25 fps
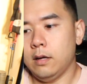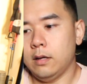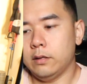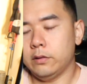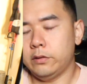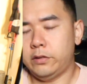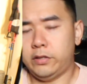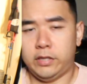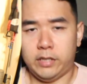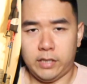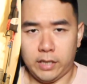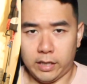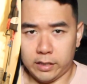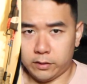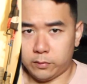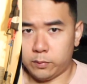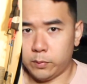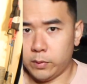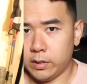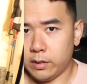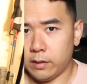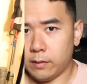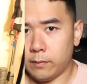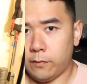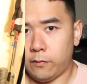sets
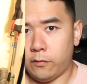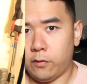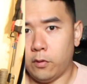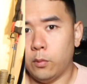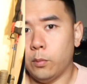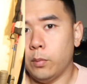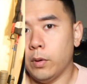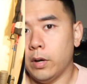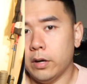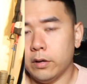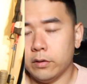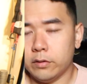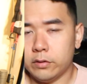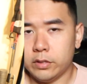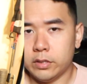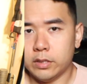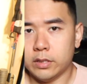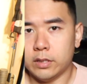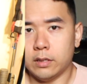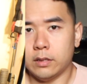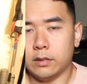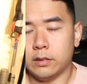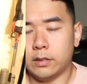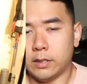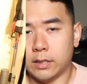me up for better
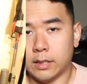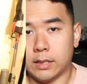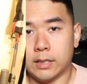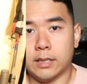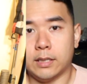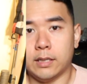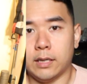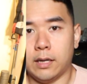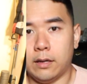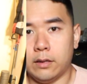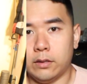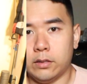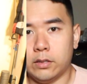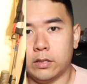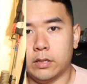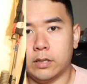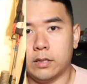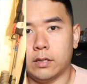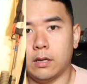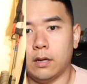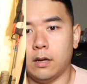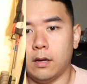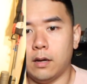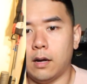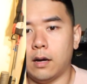
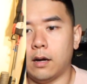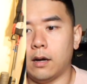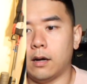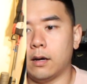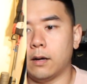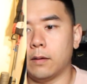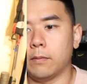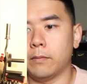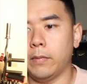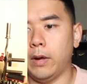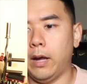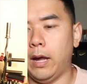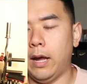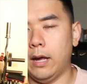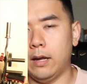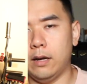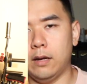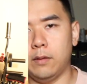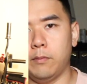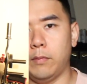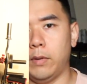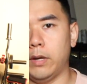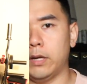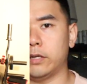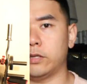success, and
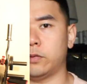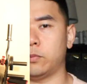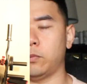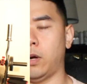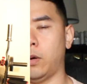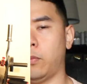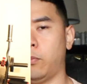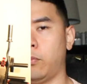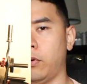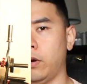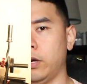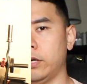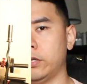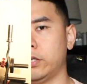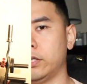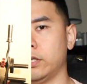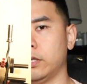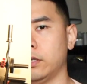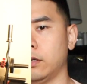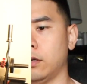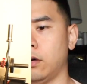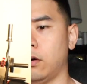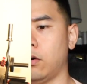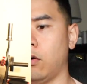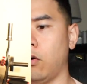it makes my
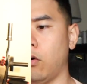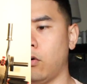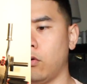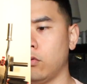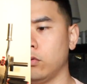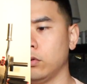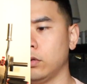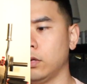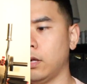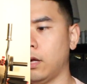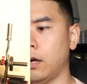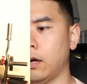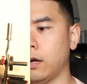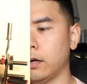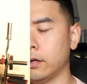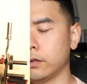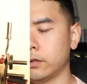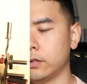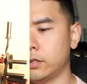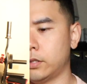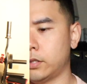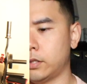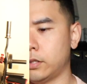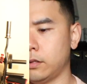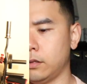pressing a whole
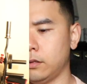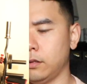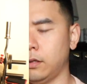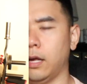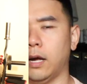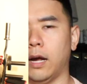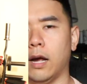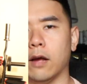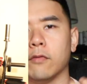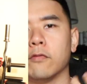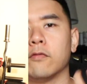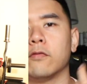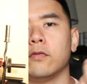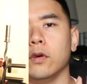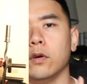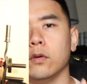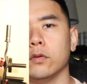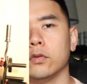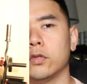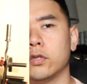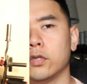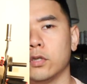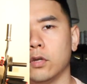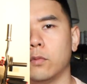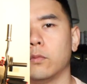lot, like, I feel
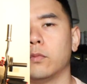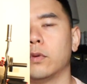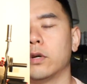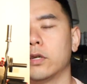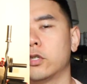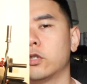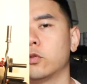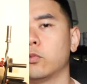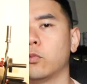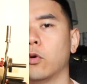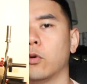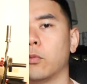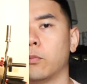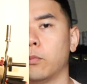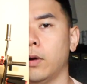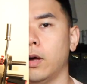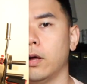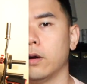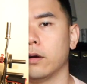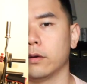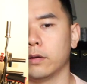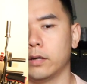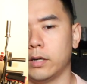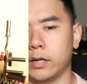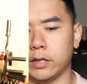so much more
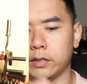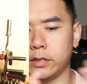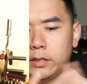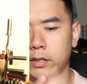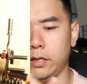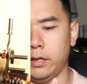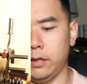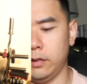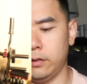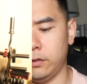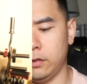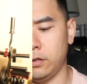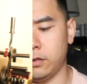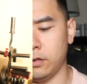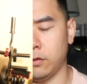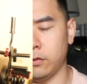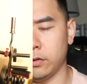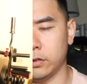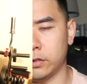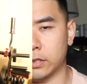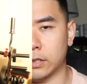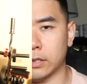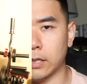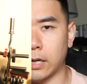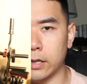better, because
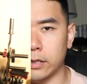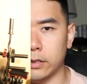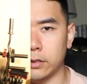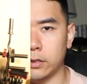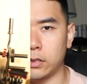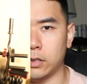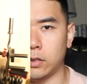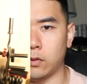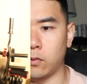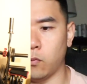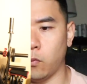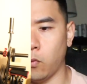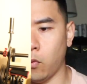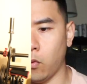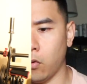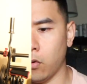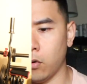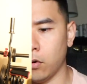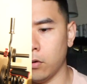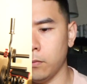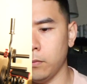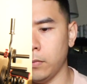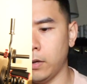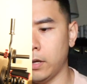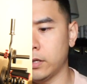it's nice and
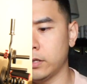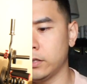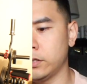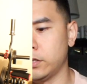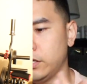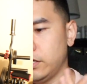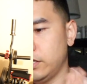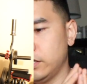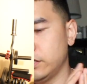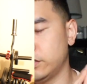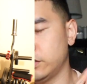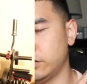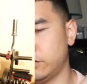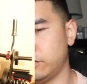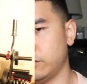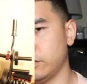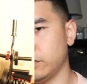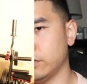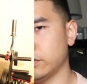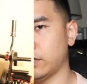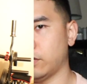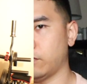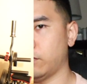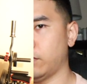warm, and it just feels like